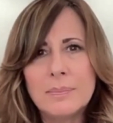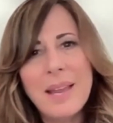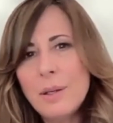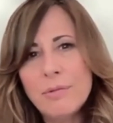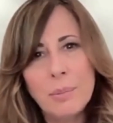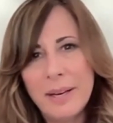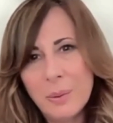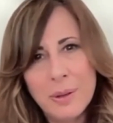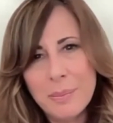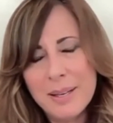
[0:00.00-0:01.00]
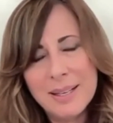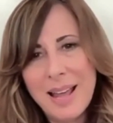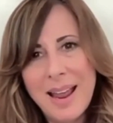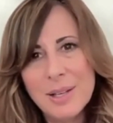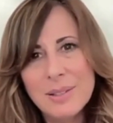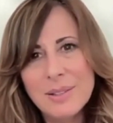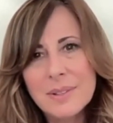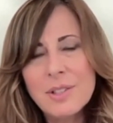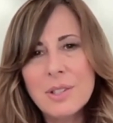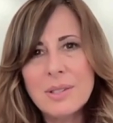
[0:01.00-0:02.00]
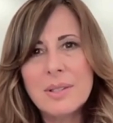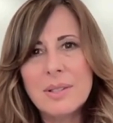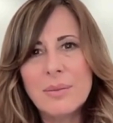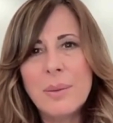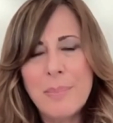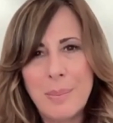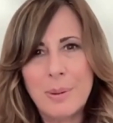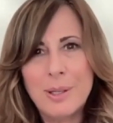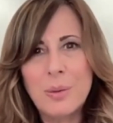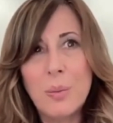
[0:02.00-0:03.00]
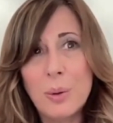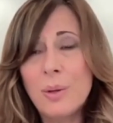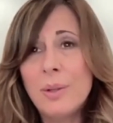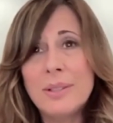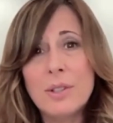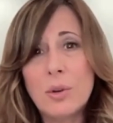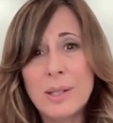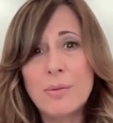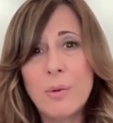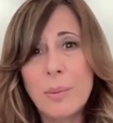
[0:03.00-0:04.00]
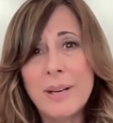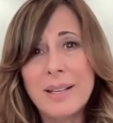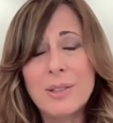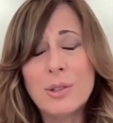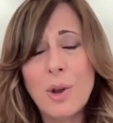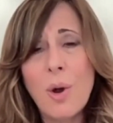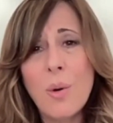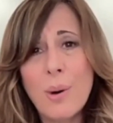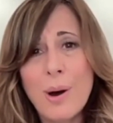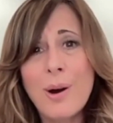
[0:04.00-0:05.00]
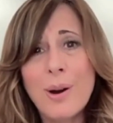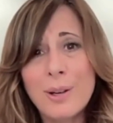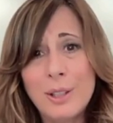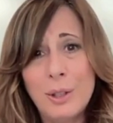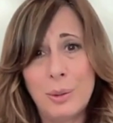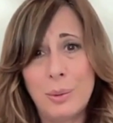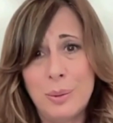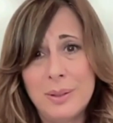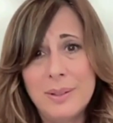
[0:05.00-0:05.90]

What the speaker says: Thank you for being with me today. And just remember, as the world is transforming, so are you.